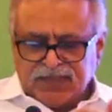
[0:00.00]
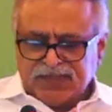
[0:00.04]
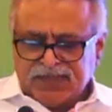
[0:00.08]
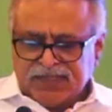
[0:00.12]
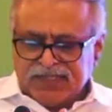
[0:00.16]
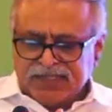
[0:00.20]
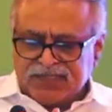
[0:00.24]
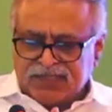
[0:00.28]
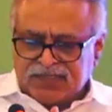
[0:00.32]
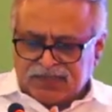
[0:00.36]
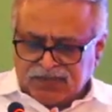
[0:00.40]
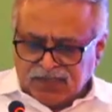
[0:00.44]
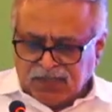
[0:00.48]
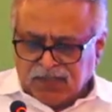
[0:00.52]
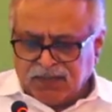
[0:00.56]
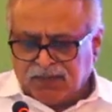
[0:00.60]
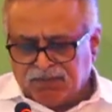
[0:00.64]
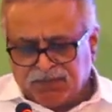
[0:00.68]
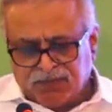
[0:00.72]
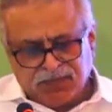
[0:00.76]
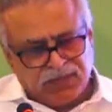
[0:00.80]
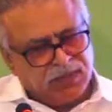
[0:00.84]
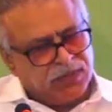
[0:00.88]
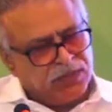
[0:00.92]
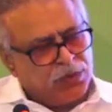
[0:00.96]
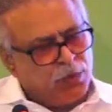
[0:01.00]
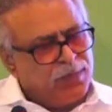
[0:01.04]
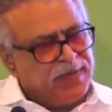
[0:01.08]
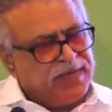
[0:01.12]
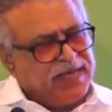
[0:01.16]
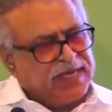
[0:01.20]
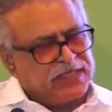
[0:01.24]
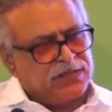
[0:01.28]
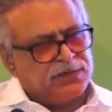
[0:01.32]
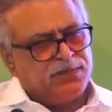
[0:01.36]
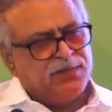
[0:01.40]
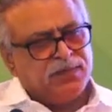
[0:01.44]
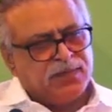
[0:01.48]
this
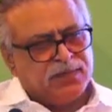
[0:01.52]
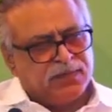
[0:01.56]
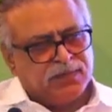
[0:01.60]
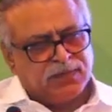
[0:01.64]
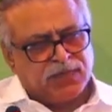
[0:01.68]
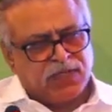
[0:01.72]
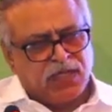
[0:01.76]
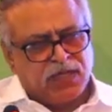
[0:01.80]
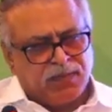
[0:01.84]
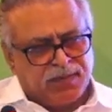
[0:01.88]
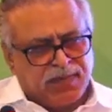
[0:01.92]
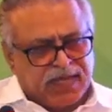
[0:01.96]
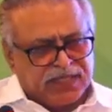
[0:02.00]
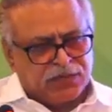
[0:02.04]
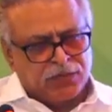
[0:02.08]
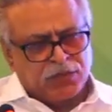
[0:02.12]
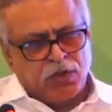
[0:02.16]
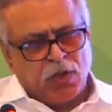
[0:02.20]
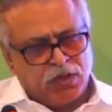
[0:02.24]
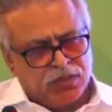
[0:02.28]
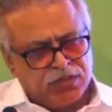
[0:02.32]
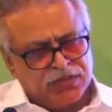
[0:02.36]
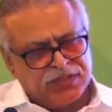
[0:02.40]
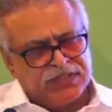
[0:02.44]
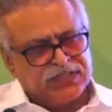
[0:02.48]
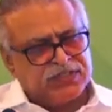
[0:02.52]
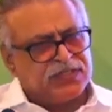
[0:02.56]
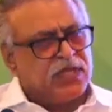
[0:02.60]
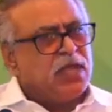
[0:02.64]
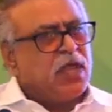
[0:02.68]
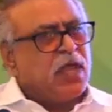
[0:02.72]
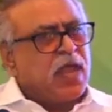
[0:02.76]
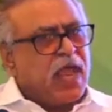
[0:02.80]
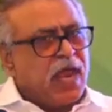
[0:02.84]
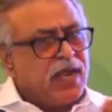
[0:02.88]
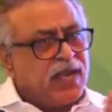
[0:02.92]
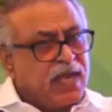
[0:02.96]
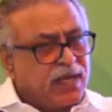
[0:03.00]
Luminex methodologies,
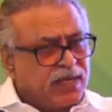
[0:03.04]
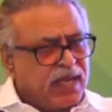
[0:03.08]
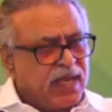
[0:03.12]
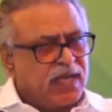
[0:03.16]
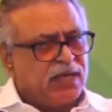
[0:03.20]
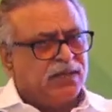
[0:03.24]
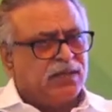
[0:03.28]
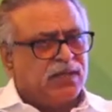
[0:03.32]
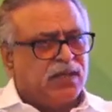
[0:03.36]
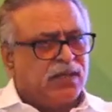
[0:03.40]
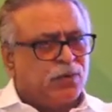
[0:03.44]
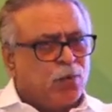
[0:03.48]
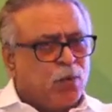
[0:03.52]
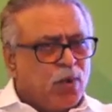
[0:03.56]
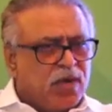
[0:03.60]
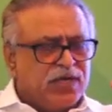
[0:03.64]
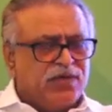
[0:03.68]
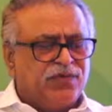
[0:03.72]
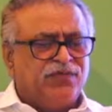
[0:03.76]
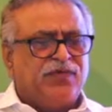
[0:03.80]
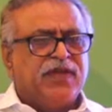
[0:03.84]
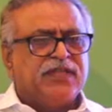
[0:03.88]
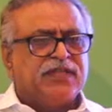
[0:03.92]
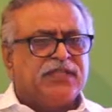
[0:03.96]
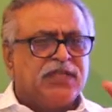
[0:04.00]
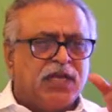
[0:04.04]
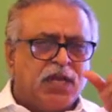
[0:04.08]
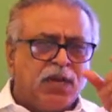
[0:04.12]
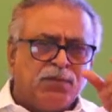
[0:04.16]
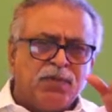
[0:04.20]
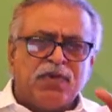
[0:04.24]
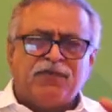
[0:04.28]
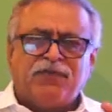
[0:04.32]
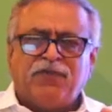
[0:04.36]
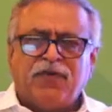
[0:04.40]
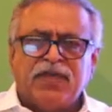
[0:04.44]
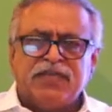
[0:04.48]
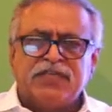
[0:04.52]
and it can quantify their
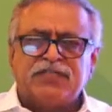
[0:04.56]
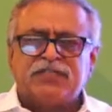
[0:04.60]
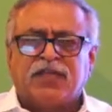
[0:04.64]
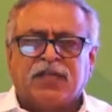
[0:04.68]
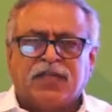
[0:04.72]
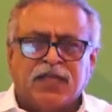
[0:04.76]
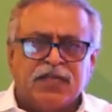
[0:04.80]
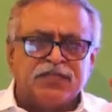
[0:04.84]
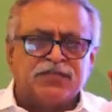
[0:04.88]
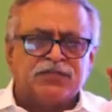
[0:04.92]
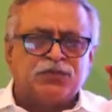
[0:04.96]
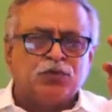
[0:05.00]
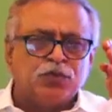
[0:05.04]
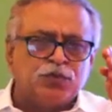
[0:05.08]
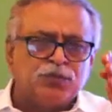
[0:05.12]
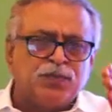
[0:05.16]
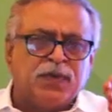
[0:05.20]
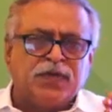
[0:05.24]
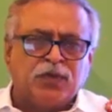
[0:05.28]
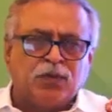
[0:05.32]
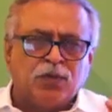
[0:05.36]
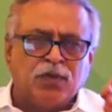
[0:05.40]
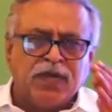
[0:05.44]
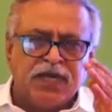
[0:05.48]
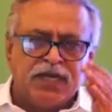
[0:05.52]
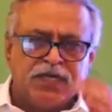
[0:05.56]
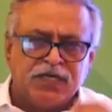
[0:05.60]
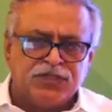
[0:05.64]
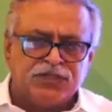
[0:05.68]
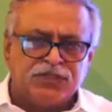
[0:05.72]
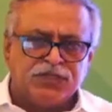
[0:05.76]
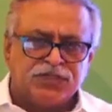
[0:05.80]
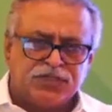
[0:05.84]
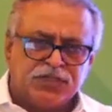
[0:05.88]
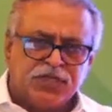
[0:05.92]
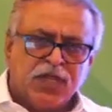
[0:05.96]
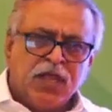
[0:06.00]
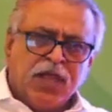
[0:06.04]
MFIs against those particular
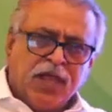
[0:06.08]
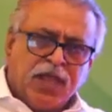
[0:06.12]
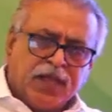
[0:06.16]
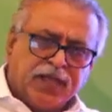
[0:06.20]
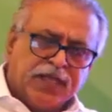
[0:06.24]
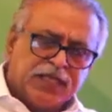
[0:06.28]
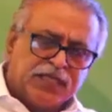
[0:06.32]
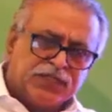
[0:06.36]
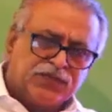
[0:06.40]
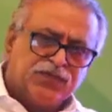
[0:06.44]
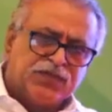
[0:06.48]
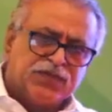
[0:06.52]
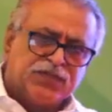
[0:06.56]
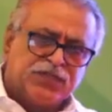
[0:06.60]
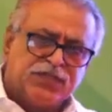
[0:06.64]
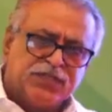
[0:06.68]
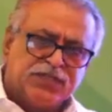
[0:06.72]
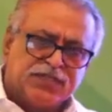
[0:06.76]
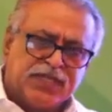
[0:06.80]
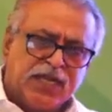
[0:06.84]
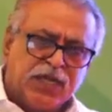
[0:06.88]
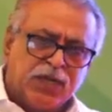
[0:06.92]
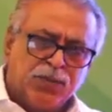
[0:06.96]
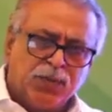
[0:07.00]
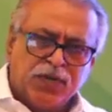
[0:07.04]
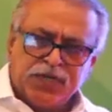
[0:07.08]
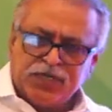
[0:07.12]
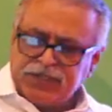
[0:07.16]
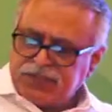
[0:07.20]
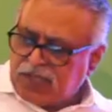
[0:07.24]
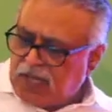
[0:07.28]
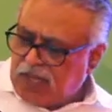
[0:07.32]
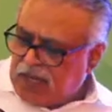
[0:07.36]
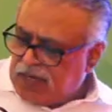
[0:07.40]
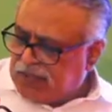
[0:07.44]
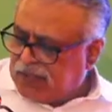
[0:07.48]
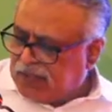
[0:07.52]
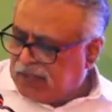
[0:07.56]
antigens against which these antibodies
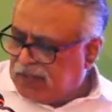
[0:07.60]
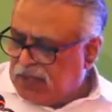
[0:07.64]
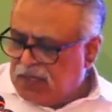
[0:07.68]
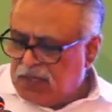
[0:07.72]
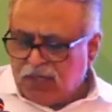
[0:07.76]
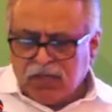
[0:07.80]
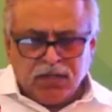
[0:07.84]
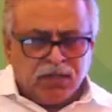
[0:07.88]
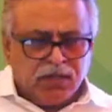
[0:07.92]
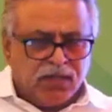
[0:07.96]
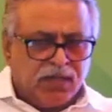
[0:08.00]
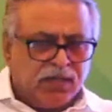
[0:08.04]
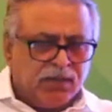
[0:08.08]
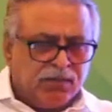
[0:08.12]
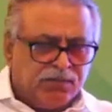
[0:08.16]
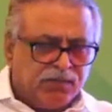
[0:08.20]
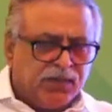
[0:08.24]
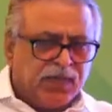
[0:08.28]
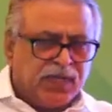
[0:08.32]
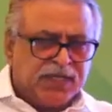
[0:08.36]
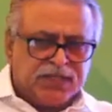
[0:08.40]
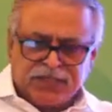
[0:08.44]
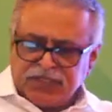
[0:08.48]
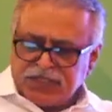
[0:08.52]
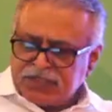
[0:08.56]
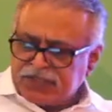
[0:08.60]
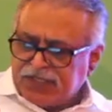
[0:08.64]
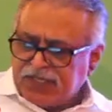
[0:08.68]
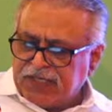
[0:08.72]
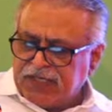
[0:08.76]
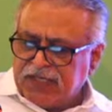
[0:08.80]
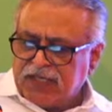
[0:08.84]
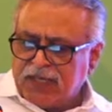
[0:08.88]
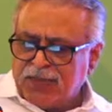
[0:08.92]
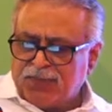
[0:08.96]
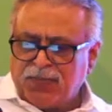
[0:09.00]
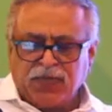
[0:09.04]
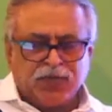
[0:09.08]
are existing
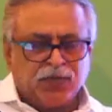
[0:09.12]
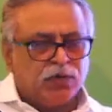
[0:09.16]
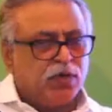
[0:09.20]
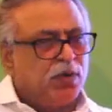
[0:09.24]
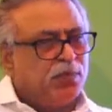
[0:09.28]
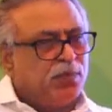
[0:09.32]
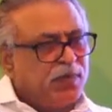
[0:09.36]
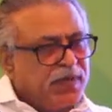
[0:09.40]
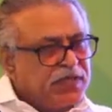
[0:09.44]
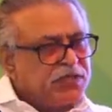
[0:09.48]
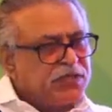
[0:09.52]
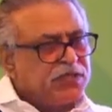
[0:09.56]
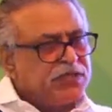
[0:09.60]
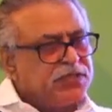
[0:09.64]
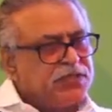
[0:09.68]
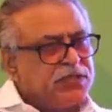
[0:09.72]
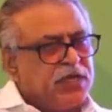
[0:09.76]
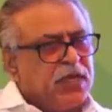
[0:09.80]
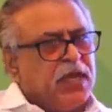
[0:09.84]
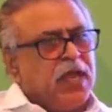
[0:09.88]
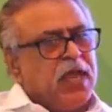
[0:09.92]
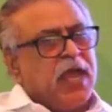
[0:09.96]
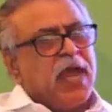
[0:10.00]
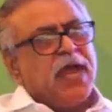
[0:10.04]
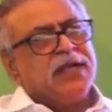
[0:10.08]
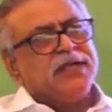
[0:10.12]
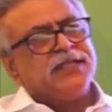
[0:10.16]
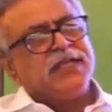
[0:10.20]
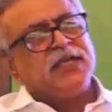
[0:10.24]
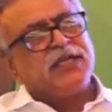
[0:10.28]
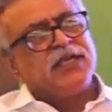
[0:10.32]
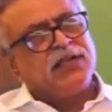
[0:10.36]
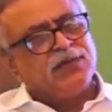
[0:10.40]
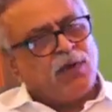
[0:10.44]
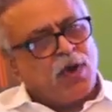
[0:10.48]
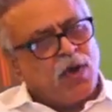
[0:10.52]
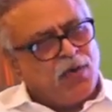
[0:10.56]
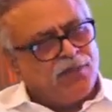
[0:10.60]
in a particular patient, and then
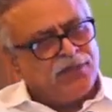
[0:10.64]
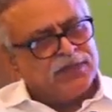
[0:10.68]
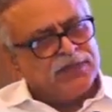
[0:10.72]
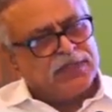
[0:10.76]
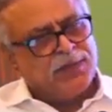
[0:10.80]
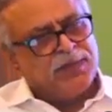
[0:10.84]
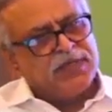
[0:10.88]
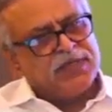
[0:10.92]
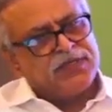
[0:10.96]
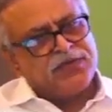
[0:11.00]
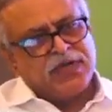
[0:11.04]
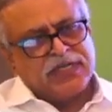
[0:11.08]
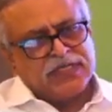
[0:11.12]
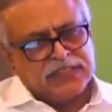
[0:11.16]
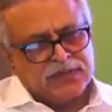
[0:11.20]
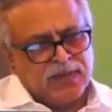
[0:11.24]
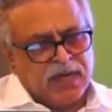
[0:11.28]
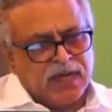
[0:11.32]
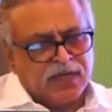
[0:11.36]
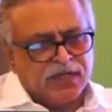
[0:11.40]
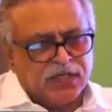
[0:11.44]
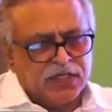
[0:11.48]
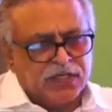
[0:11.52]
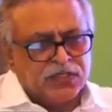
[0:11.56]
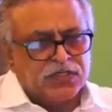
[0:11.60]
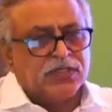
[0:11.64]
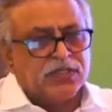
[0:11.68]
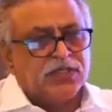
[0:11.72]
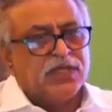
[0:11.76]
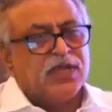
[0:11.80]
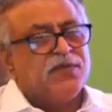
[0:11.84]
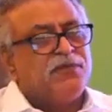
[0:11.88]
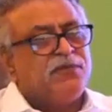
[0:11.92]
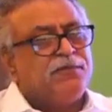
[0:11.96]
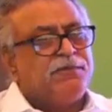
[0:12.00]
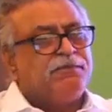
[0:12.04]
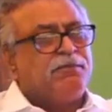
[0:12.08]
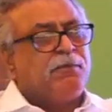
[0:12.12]
offer them a transplantation
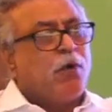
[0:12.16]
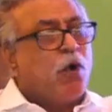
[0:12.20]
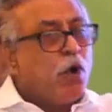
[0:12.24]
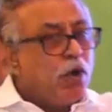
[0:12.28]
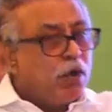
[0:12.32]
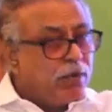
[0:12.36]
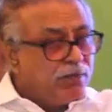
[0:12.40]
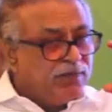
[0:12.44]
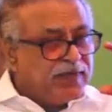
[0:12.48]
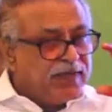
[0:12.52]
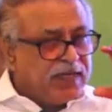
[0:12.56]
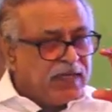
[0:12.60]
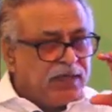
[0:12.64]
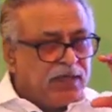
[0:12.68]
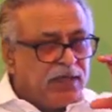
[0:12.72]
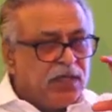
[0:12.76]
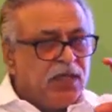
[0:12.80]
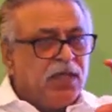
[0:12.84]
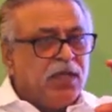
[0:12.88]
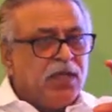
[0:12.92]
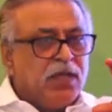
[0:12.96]
or we can